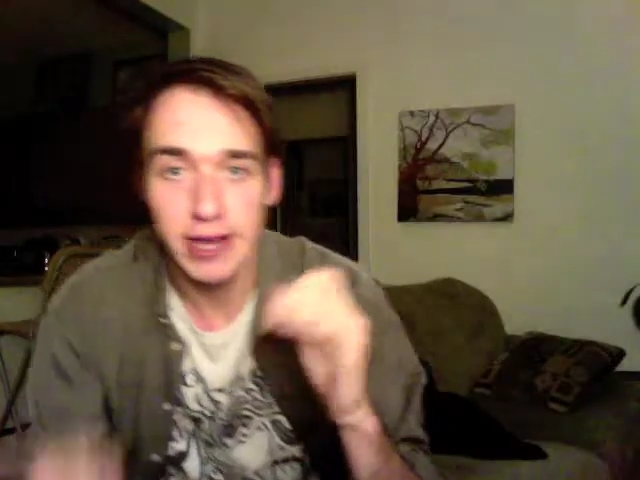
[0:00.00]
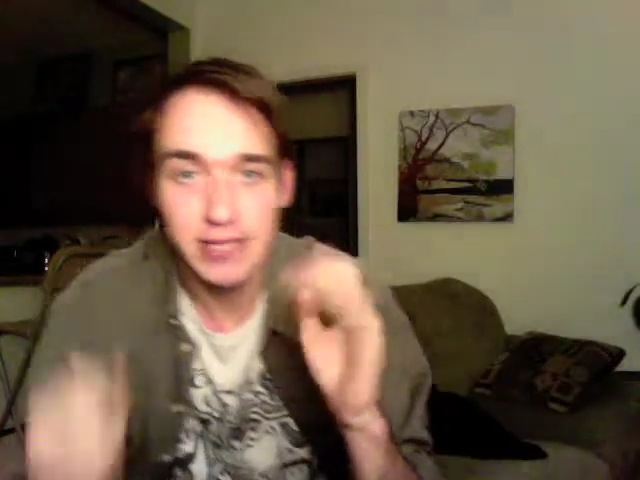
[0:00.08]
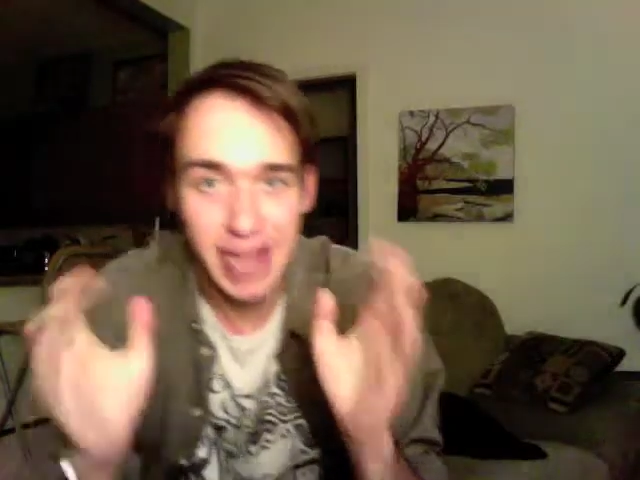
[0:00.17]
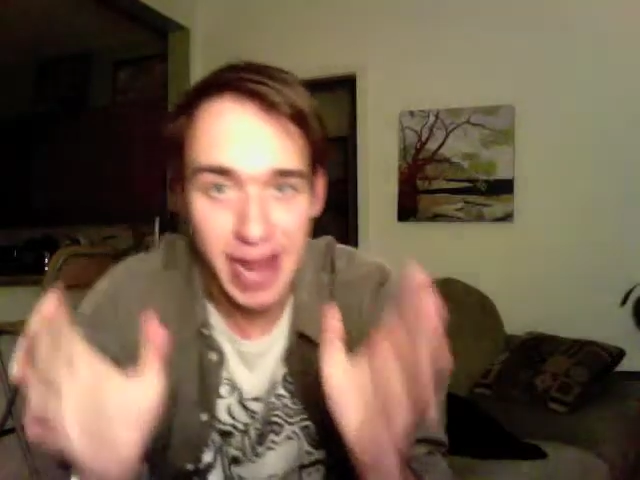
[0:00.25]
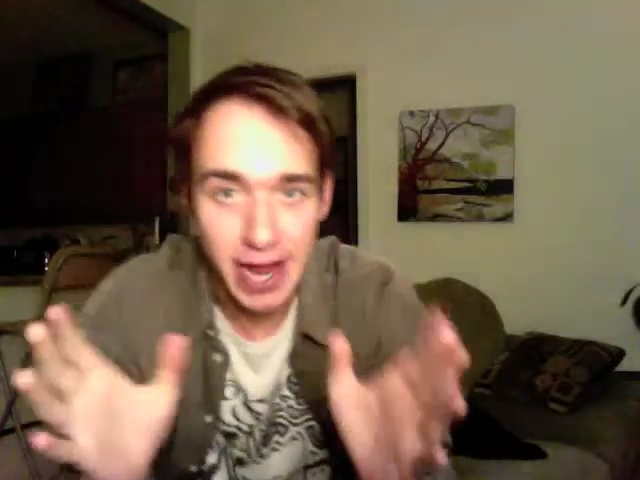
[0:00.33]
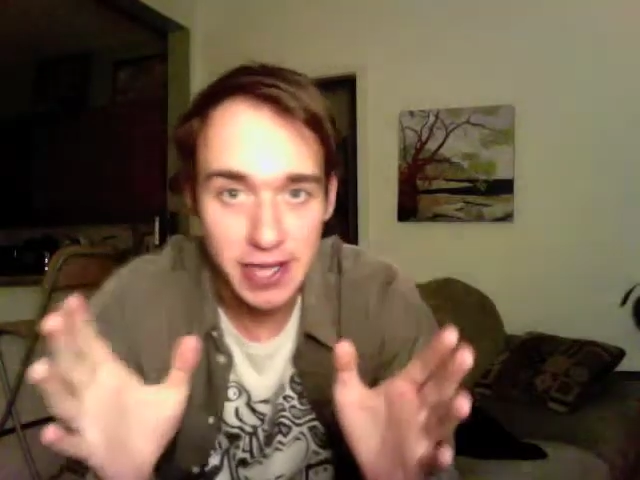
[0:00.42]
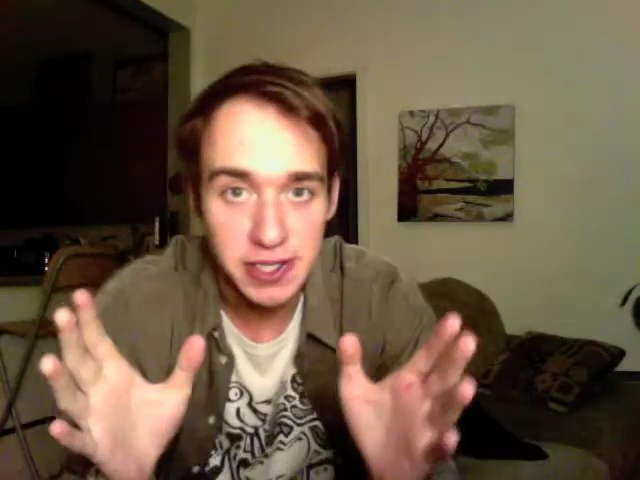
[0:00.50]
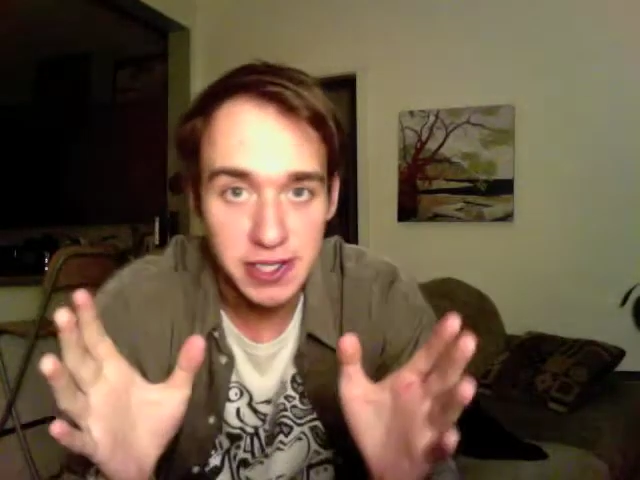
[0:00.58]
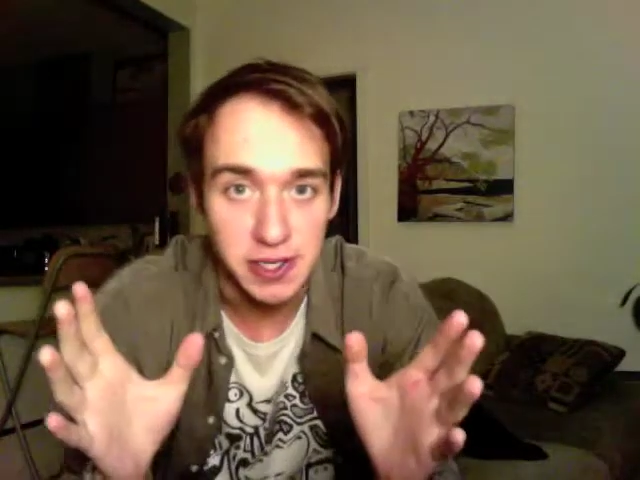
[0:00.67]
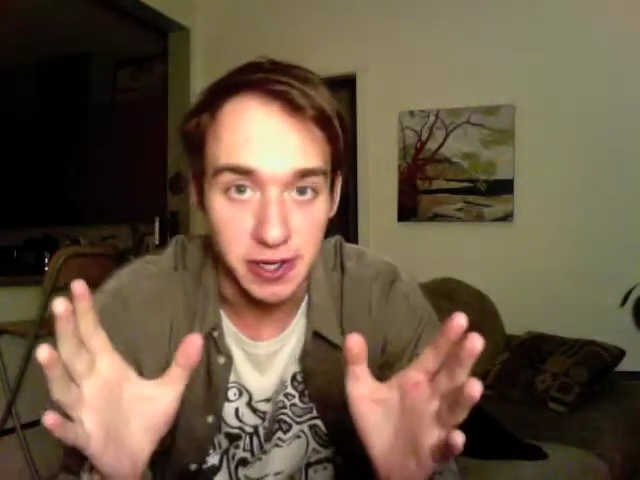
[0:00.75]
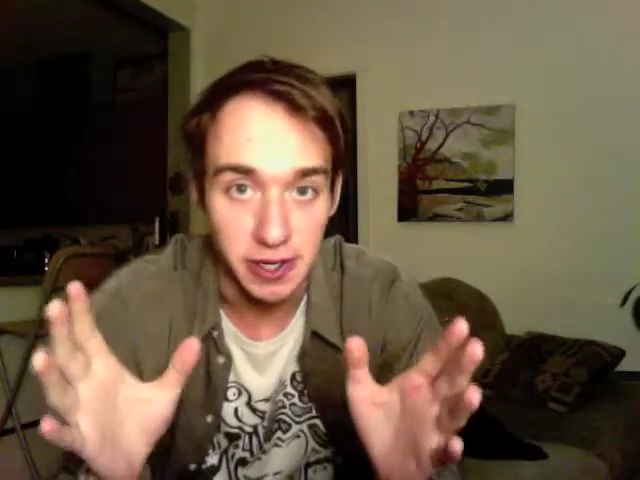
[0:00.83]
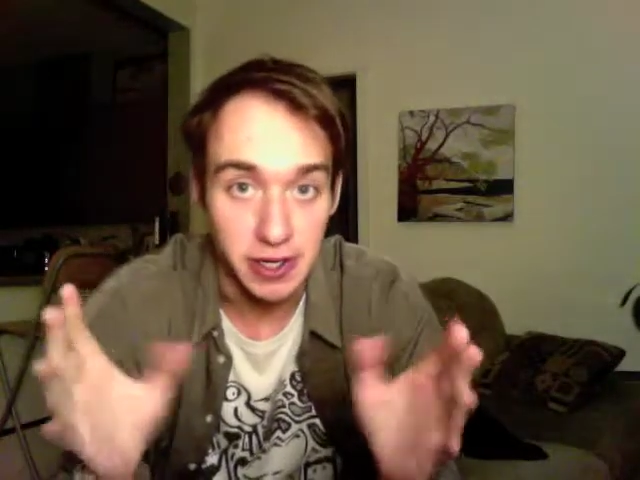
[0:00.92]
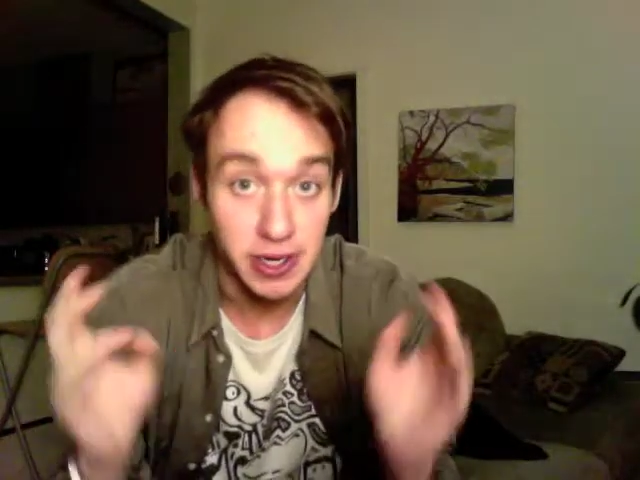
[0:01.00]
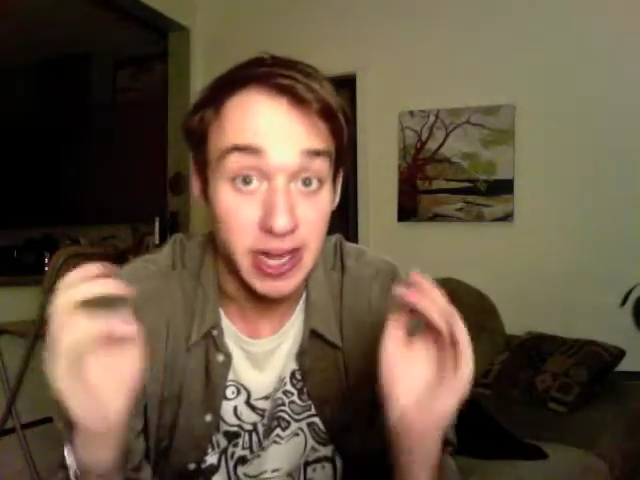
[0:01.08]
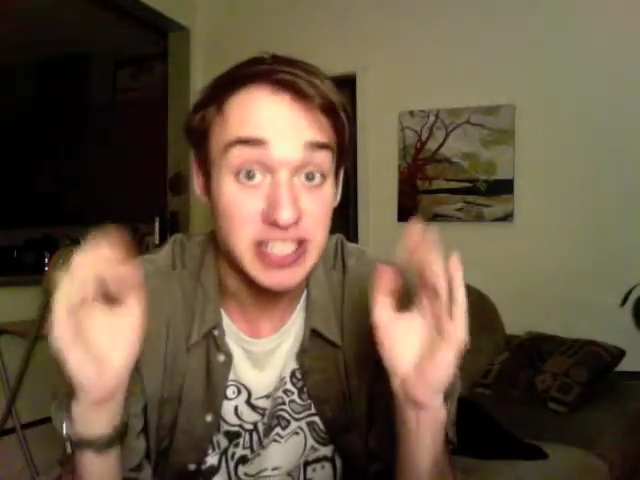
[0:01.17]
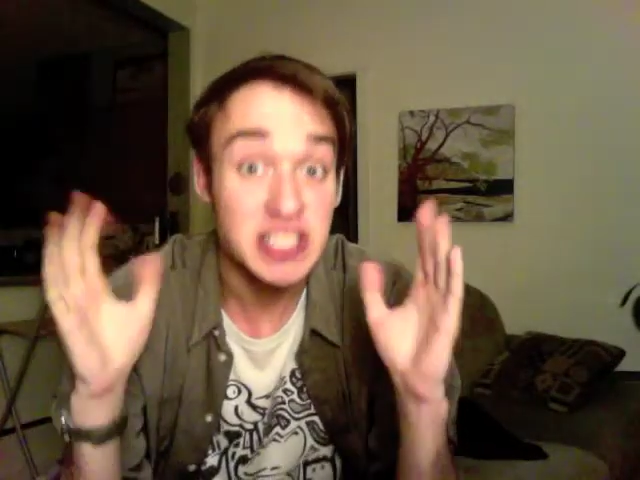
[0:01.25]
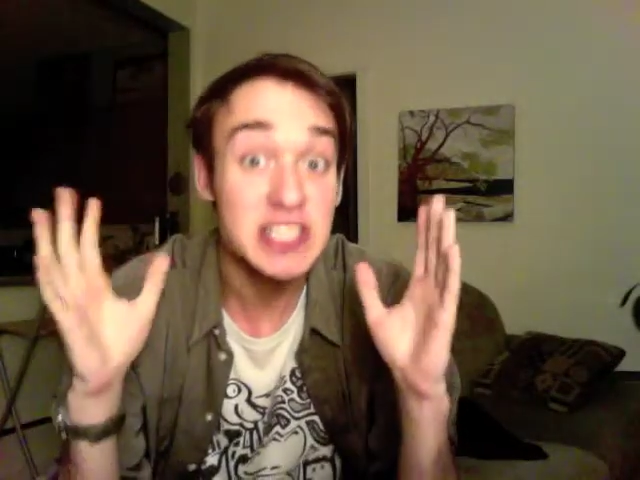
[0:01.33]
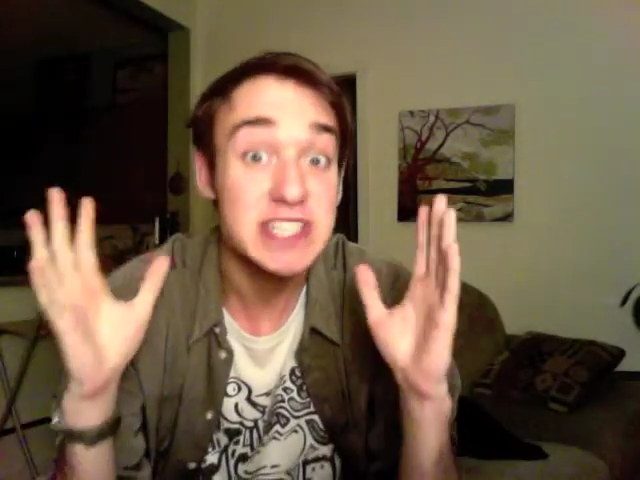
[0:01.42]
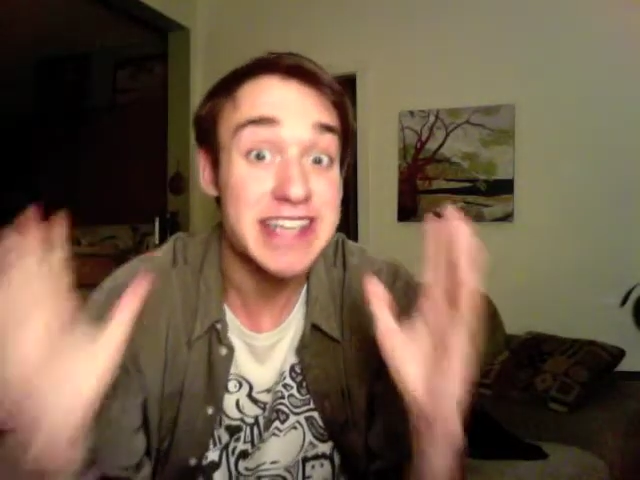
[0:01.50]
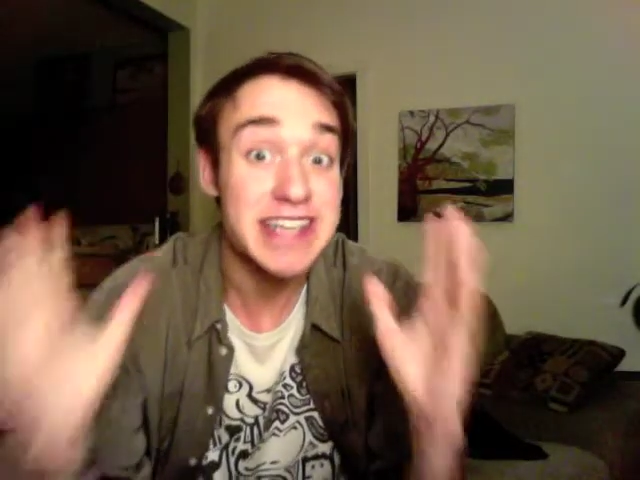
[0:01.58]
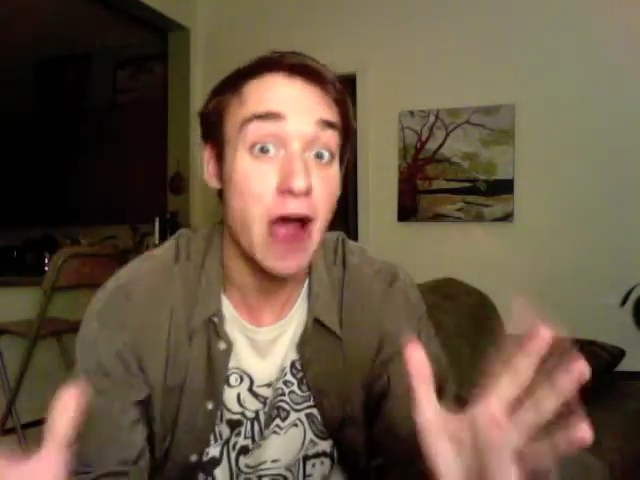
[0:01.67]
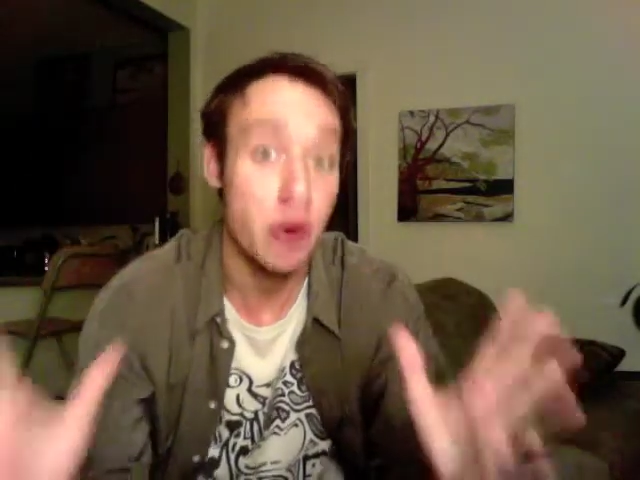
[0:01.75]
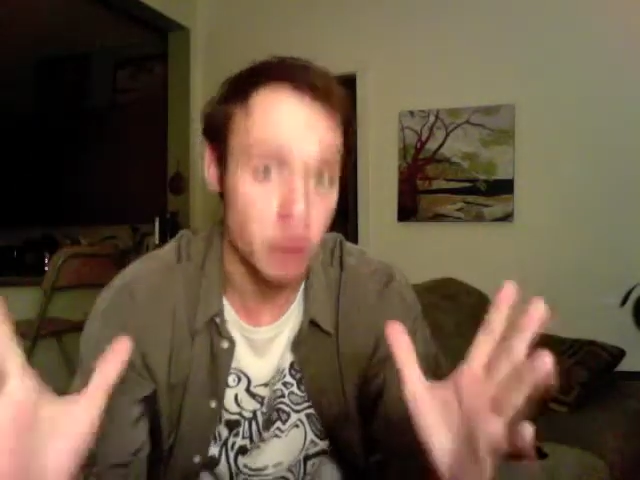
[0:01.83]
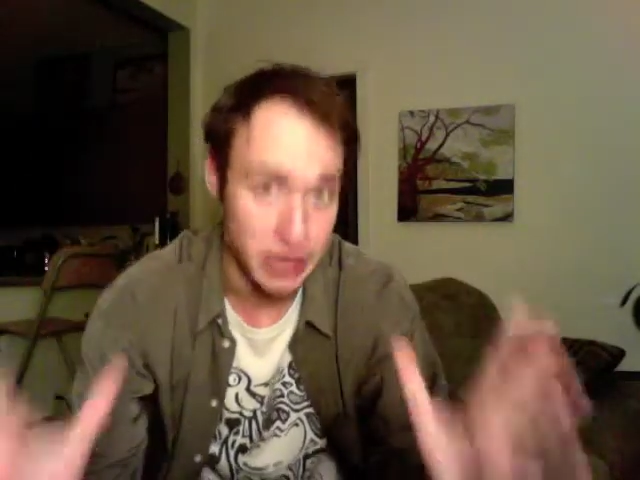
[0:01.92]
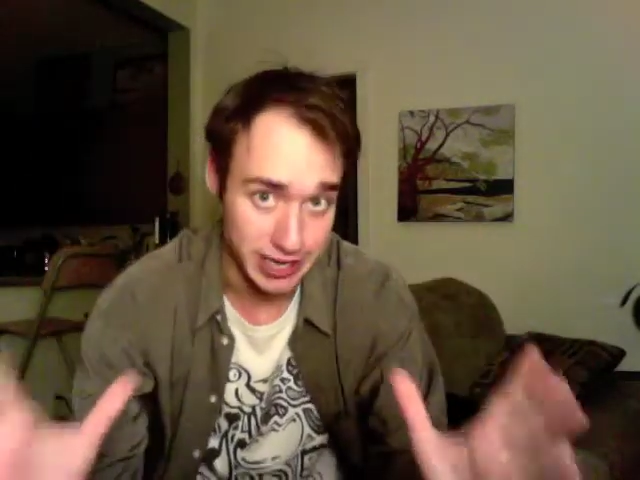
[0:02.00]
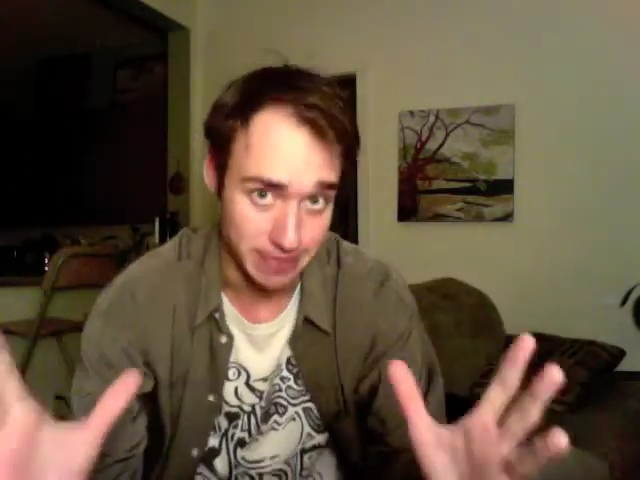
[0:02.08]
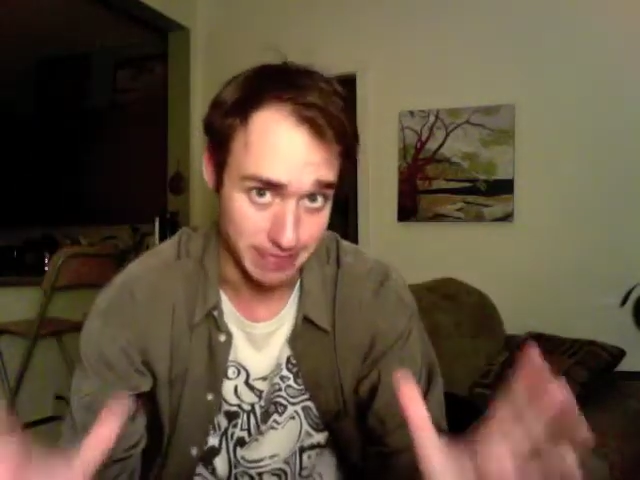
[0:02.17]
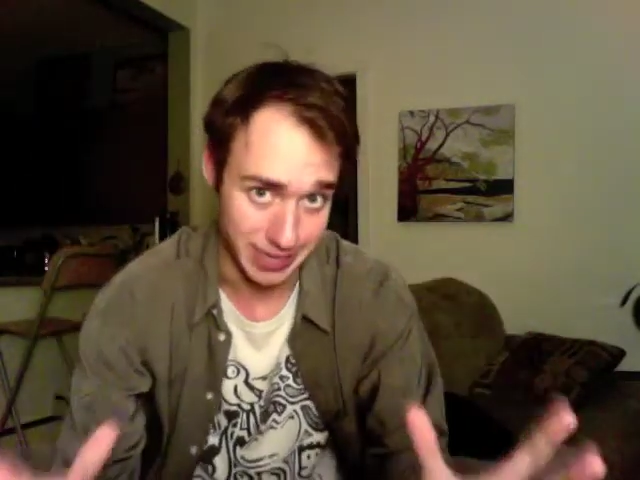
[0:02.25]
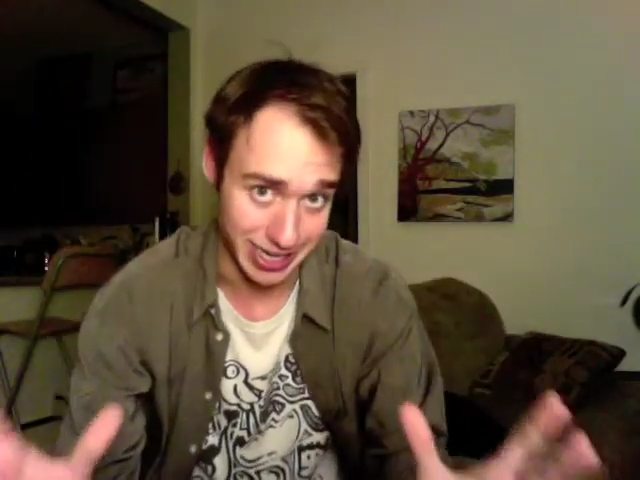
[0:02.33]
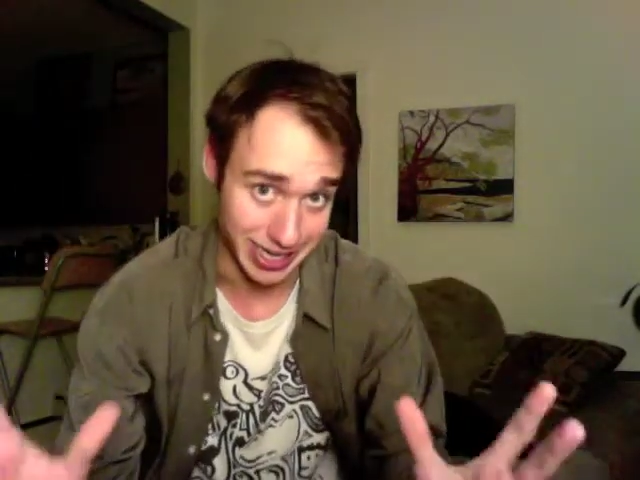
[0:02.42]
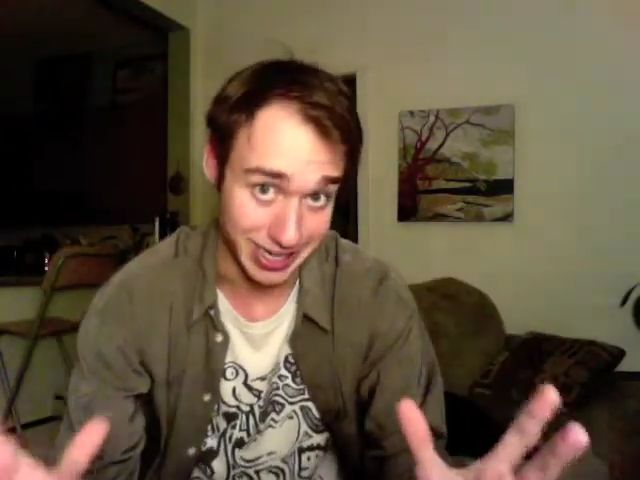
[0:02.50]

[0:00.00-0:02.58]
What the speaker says: his answer astounded me.